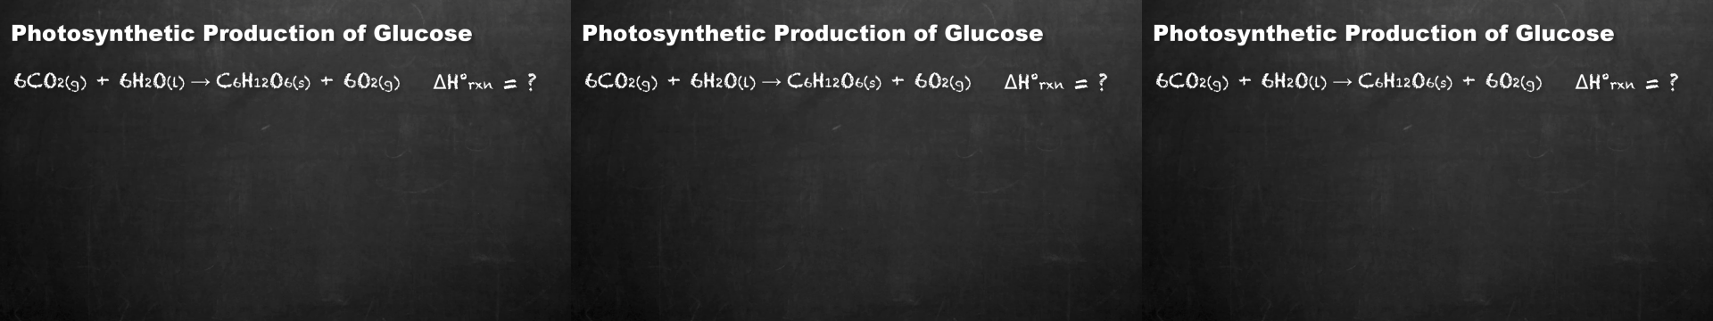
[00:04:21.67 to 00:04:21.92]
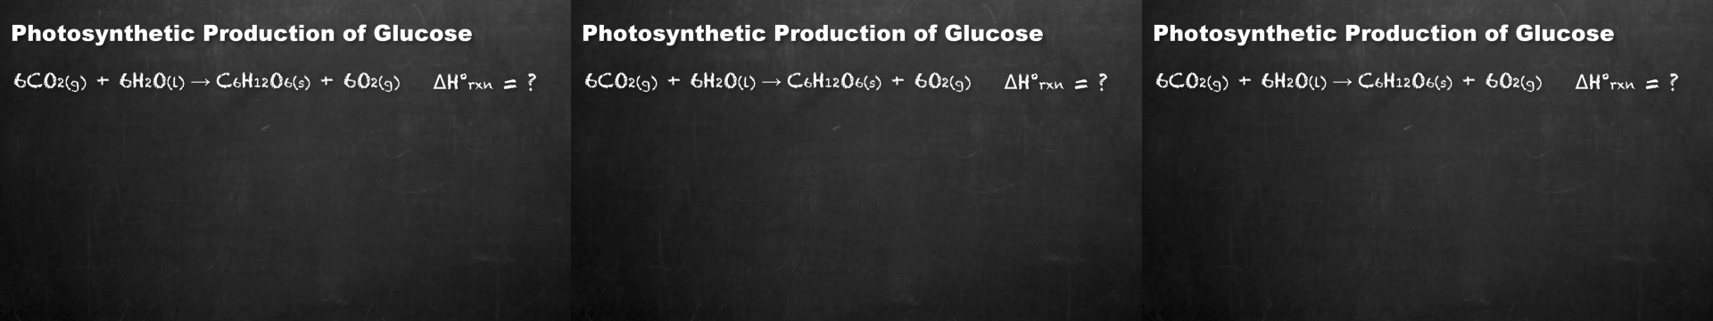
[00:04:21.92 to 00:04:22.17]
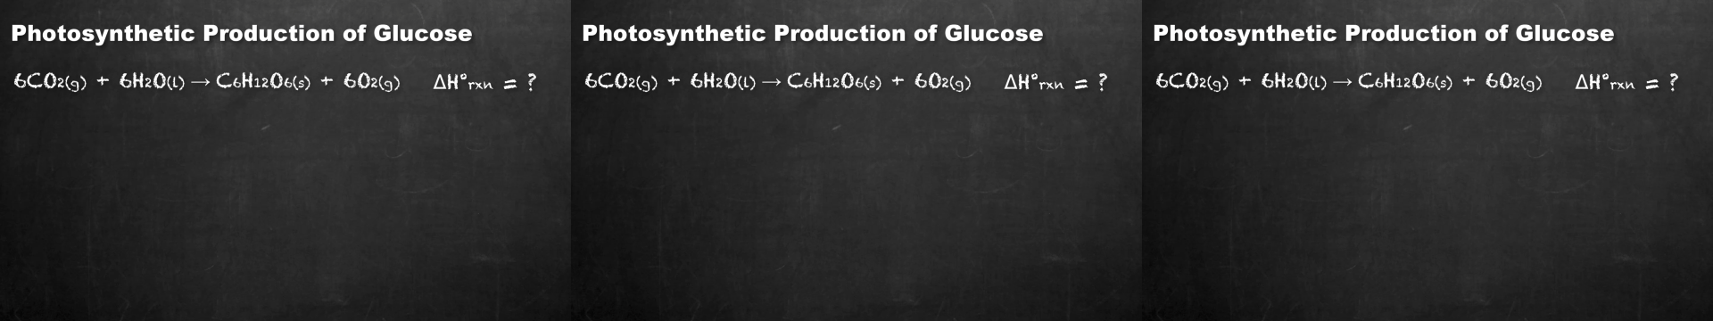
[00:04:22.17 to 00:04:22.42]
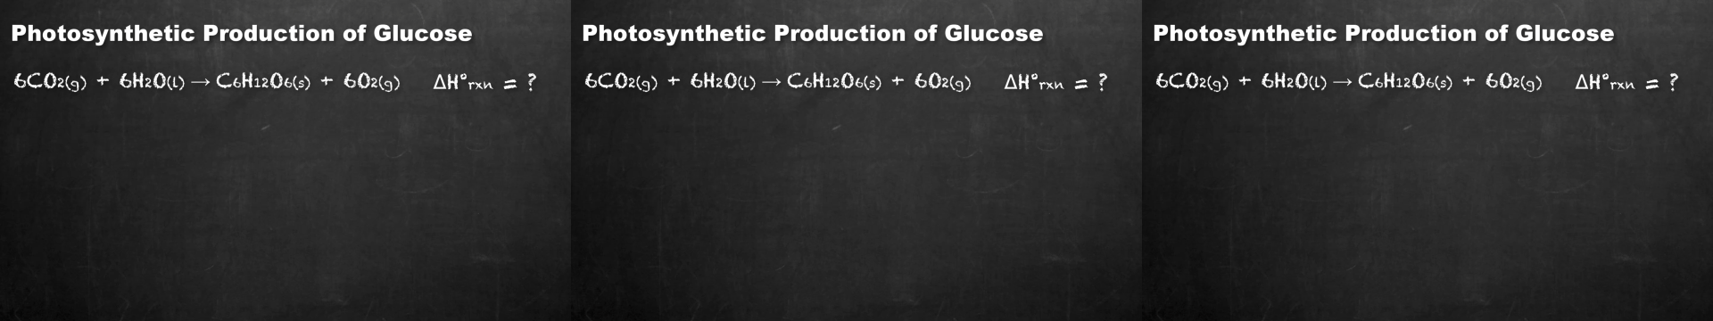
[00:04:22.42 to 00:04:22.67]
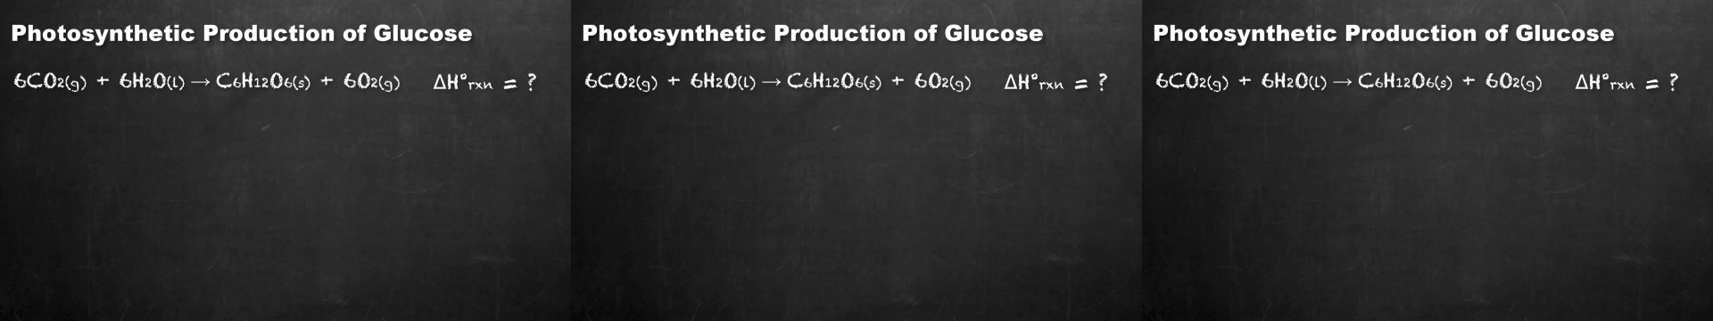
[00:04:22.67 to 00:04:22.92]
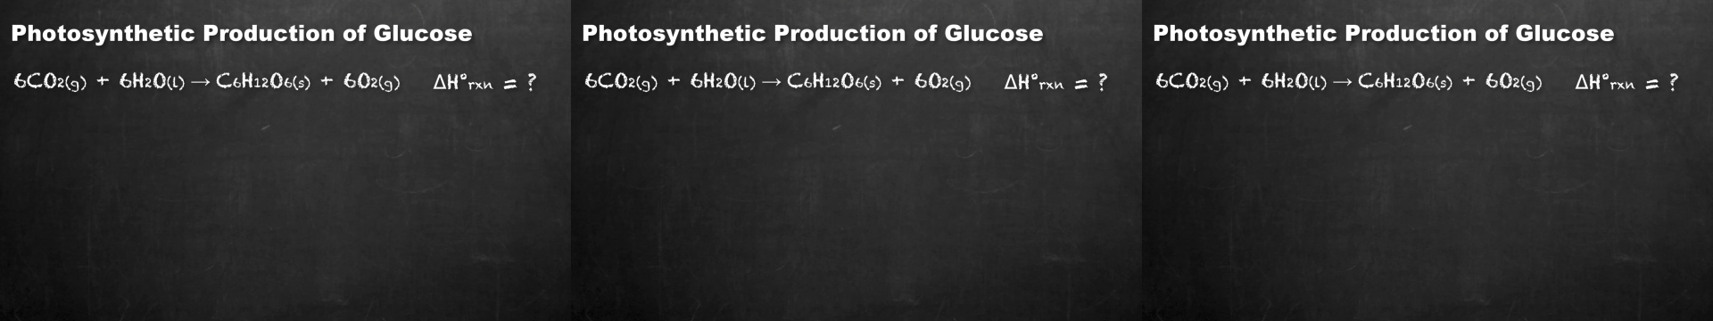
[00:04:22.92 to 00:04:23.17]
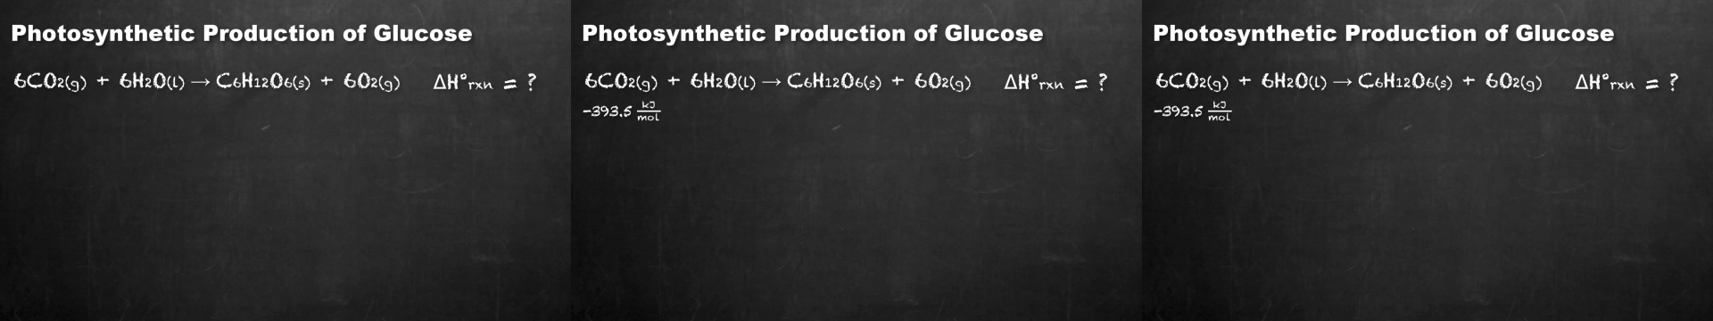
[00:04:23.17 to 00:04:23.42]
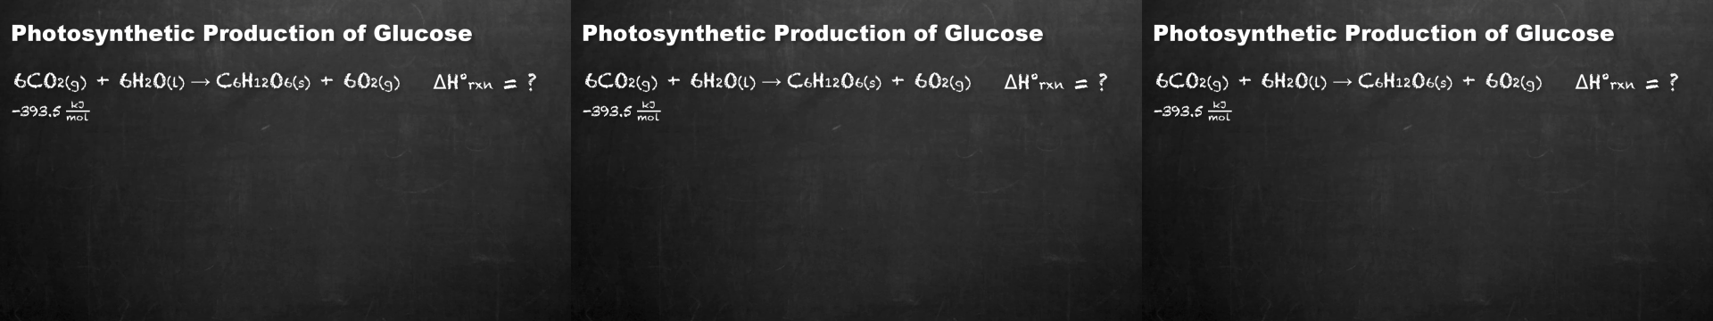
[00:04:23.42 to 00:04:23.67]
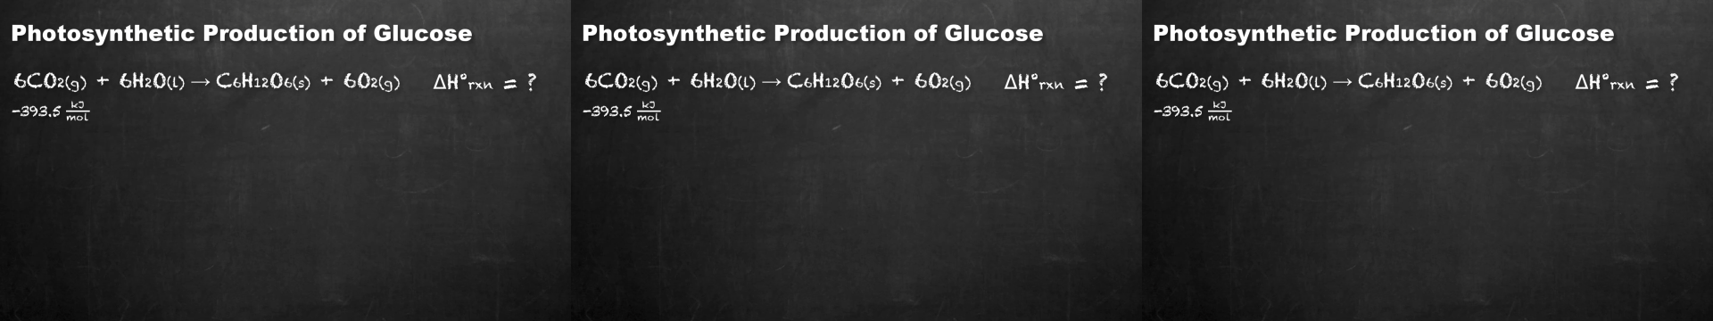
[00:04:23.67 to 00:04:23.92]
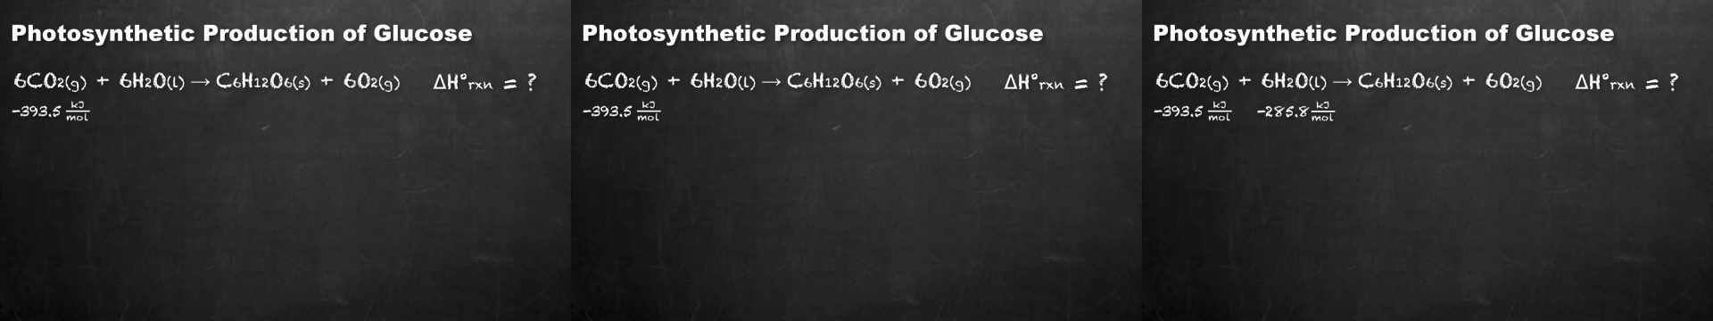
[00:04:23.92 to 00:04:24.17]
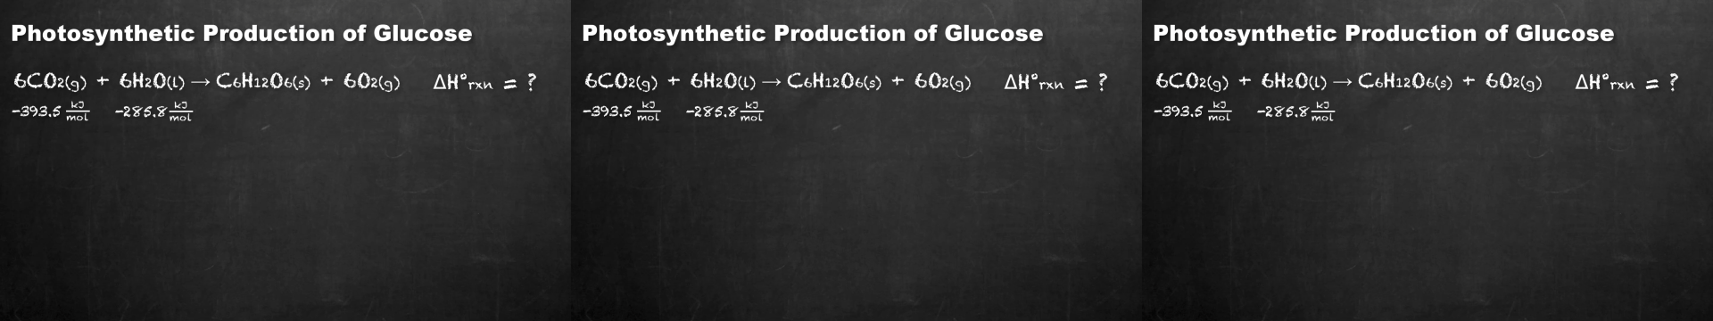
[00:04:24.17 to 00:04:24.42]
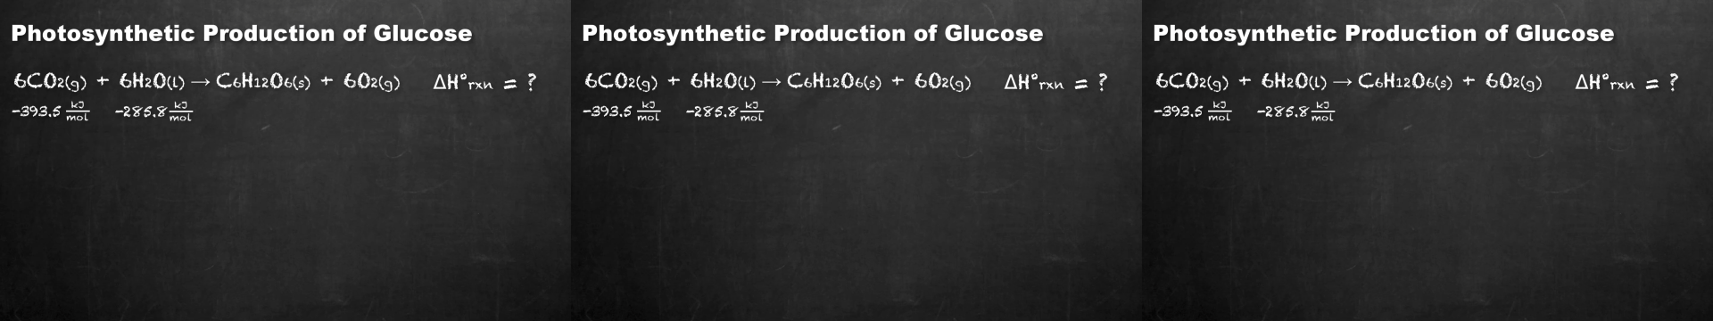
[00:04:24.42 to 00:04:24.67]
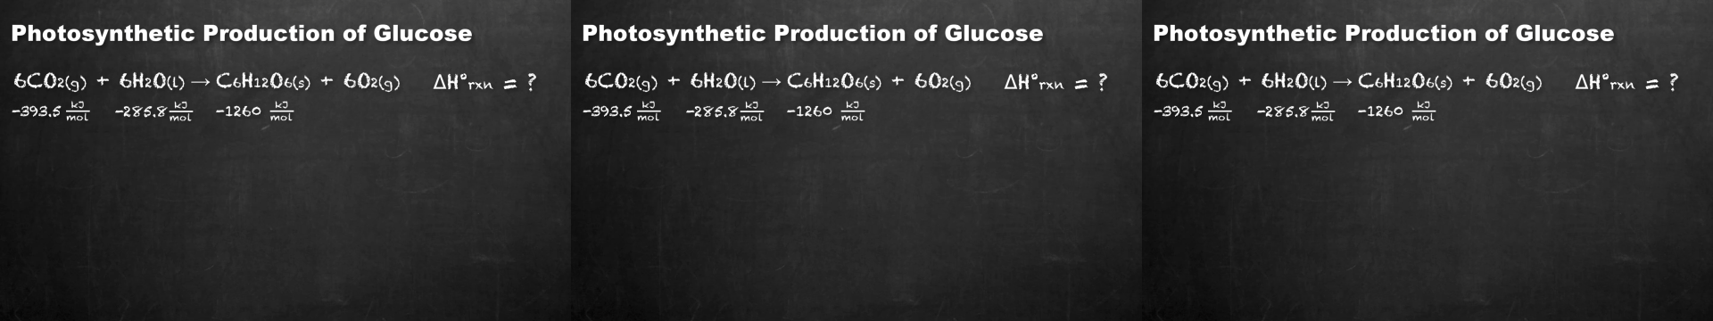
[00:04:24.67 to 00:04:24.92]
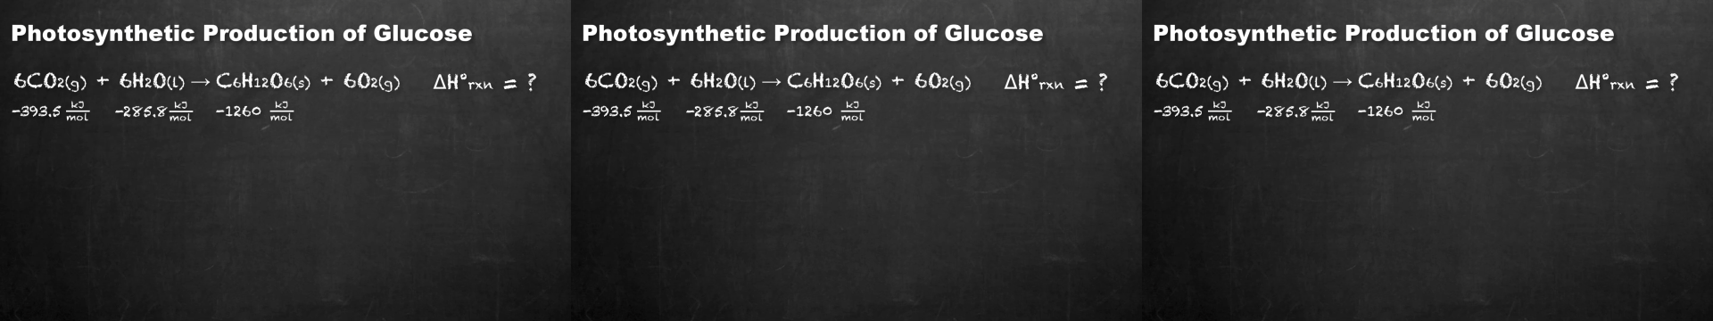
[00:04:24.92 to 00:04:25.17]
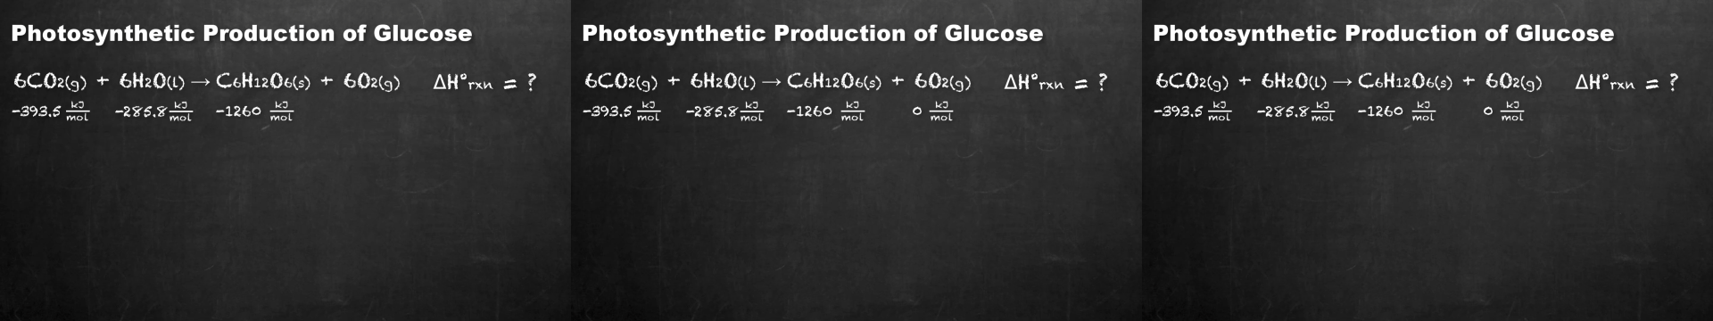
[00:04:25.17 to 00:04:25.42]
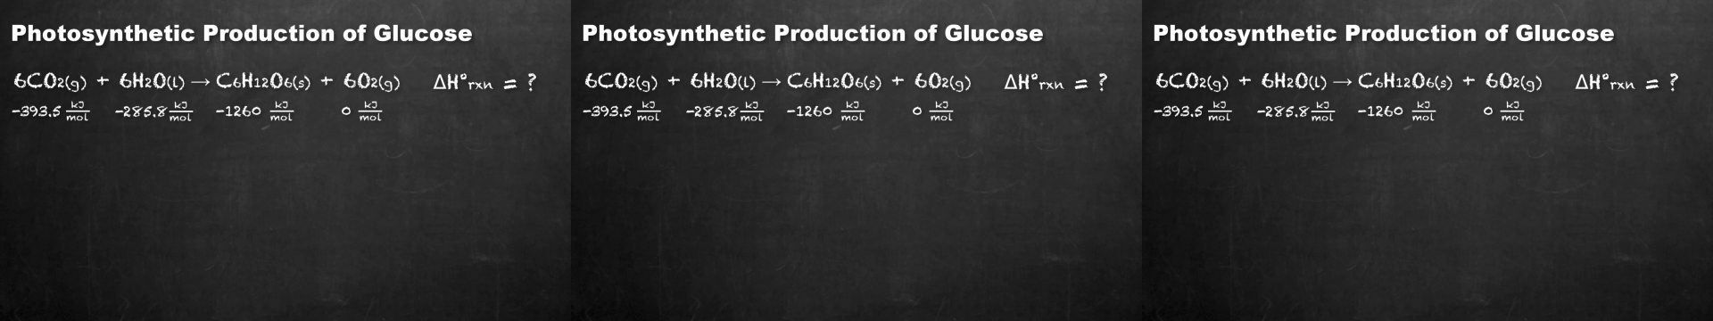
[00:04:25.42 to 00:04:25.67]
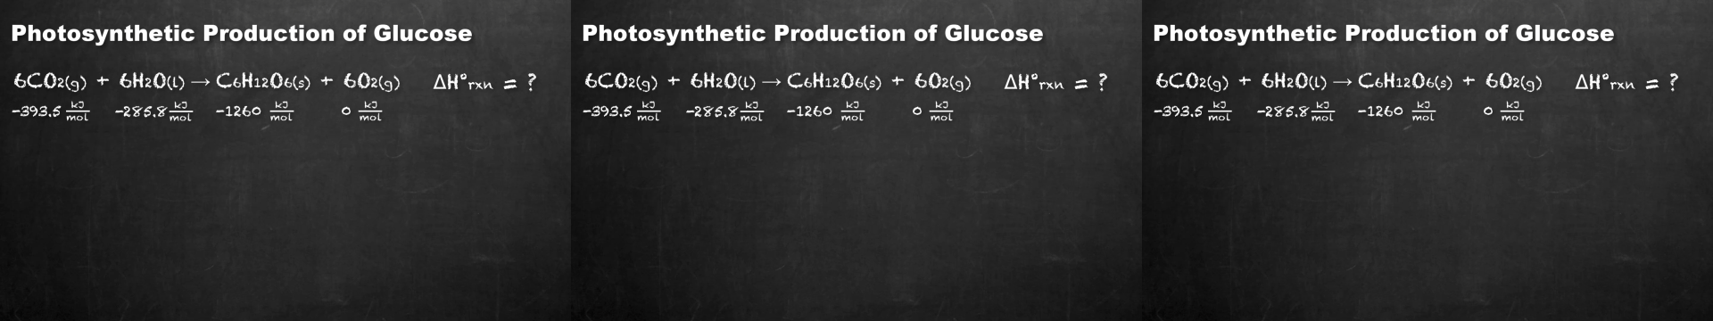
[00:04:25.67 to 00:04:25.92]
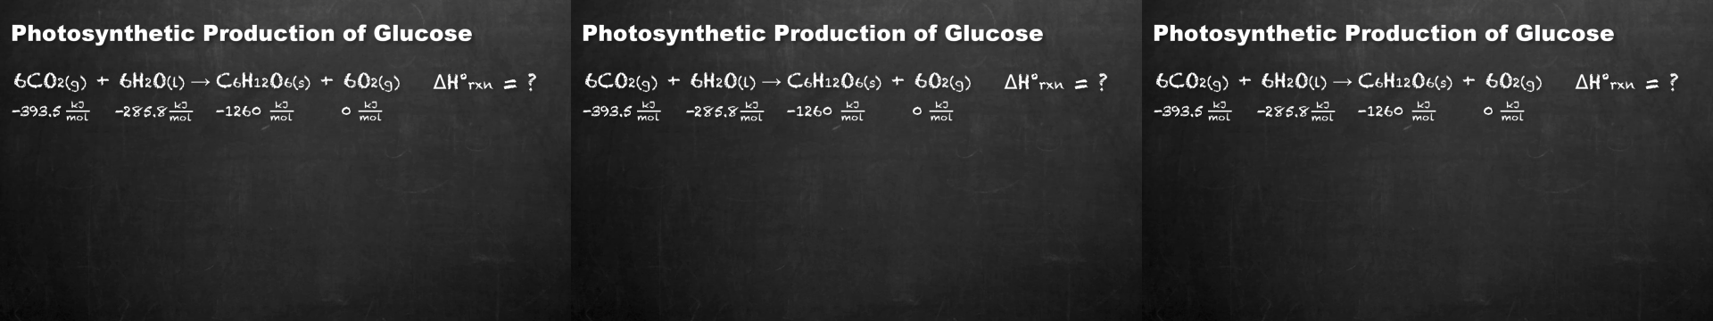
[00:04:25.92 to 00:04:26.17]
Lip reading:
[unreadable: no face in view]